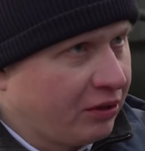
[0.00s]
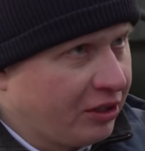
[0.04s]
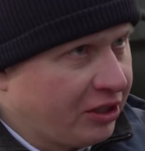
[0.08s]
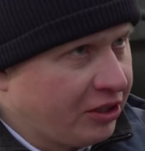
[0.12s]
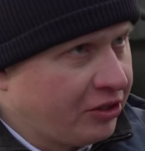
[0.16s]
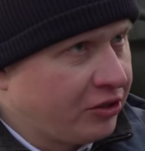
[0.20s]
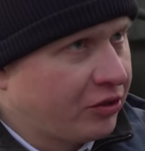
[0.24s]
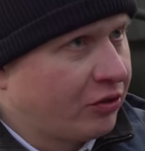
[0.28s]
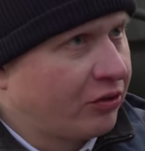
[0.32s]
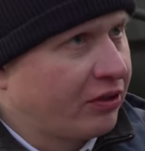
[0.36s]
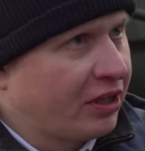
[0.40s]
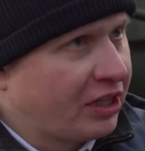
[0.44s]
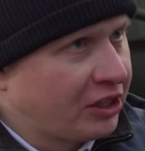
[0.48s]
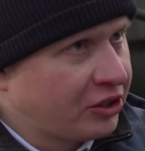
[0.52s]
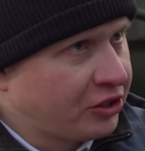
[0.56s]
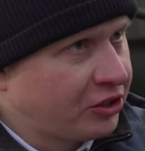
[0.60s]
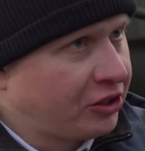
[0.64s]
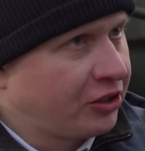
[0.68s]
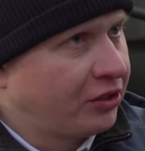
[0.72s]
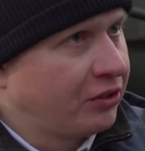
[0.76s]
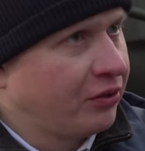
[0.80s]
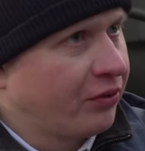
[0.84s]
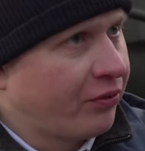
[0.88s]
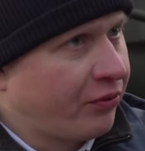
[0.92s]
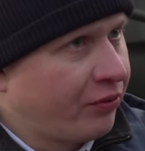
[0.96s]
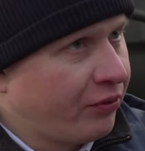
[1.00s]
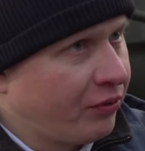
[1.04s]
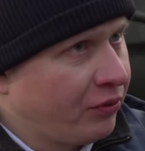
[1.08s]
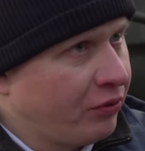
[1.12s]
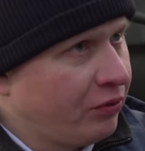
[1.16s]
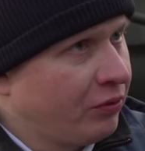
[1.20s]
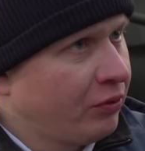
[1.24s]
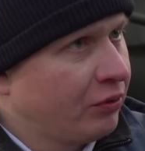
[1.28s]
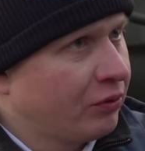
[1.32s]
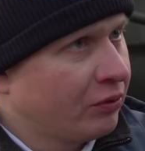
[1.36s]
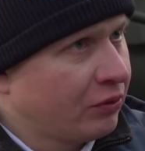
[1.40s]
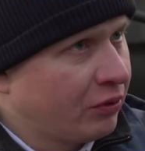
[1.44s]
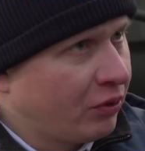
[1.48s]
lead your nation
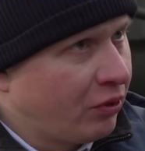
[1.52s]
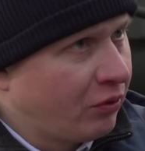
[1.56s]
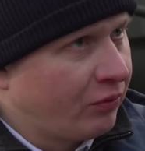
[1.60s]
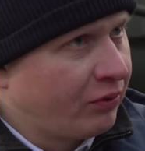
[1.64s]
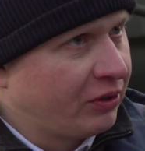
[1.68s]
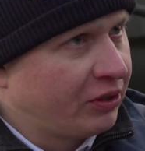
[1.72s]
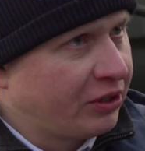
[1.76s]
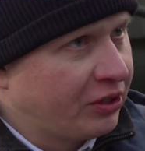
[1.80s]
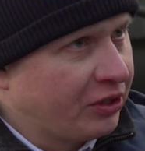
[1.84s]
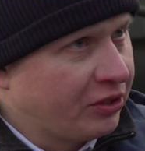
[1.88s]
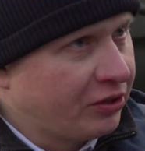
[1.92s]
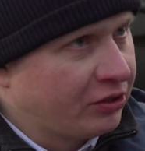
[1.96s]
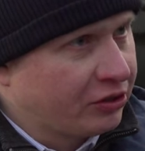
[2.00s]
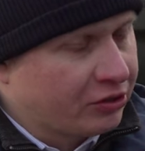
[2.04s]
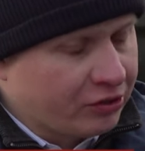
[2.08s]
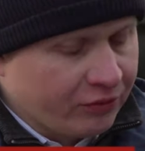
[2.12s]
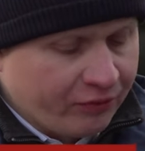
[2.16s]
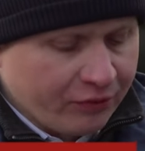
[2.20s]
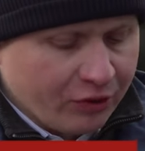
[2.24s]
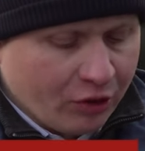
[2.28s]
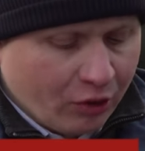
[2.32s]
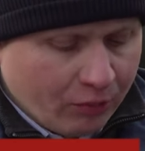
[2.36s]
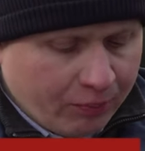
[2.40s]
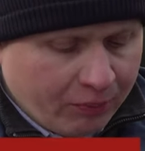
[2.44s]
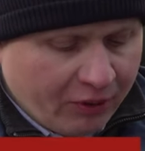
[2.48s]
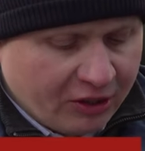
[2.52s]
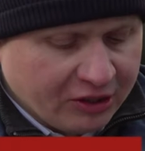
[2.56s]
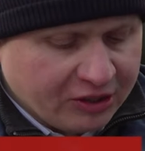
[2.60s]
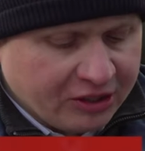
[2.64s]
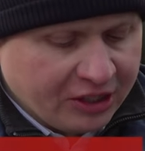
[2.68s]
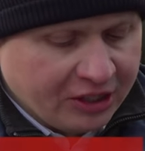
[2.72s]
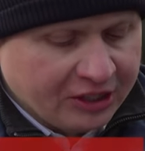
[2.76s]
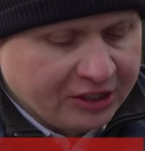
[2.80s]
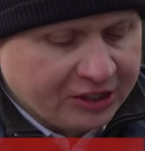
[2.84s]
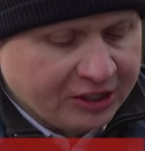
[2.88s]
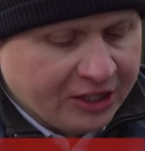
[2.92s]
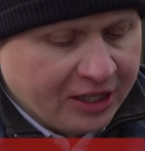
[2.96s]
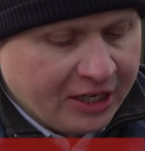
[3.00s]
through over the years of your
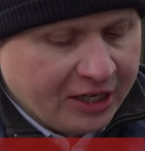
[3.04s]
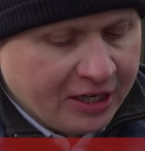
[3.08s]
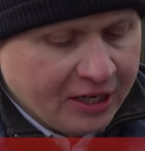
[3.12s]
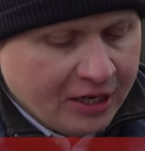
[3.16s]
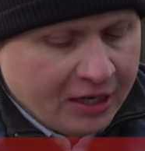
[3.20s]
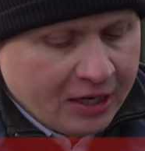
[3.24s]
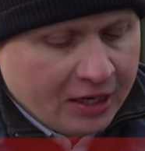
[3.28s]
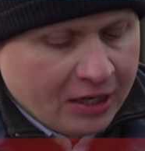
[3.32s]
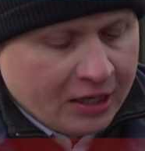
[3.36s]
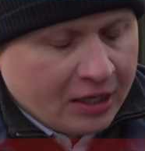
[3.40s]
presidency.